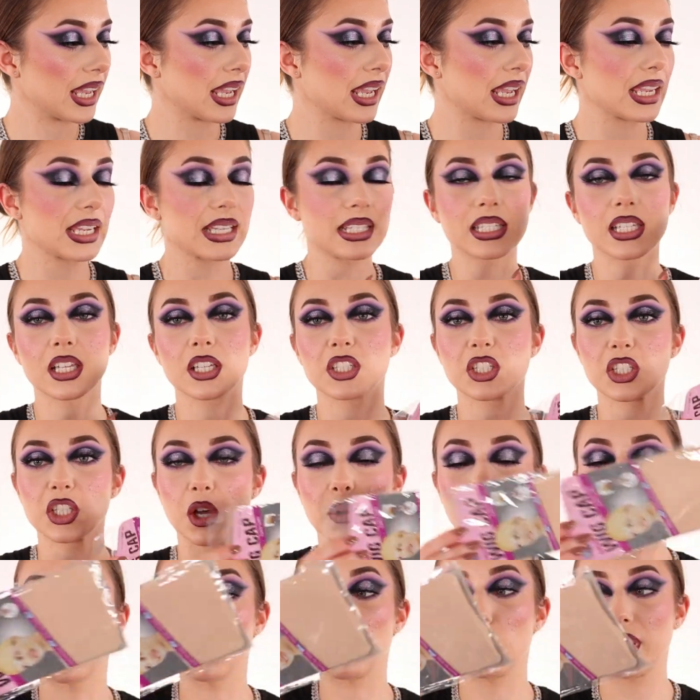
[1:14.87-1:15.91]
is
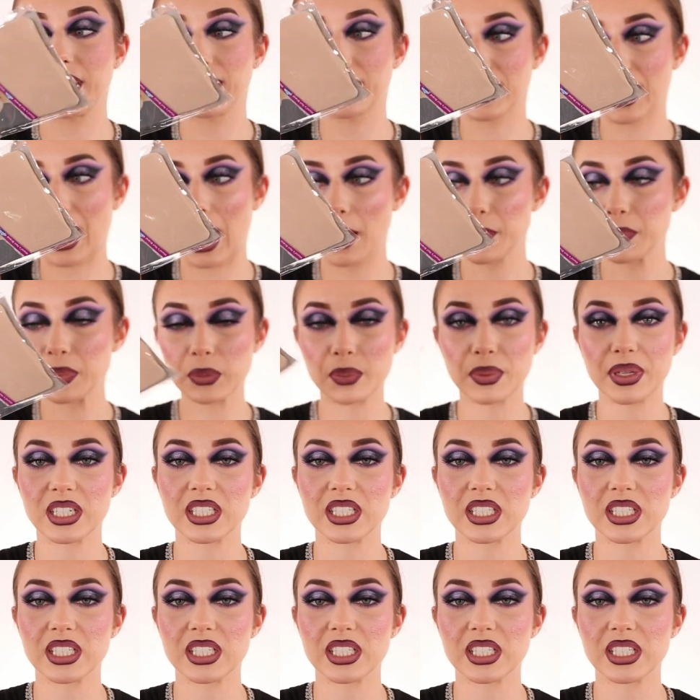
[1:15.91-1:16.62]
some wig caps,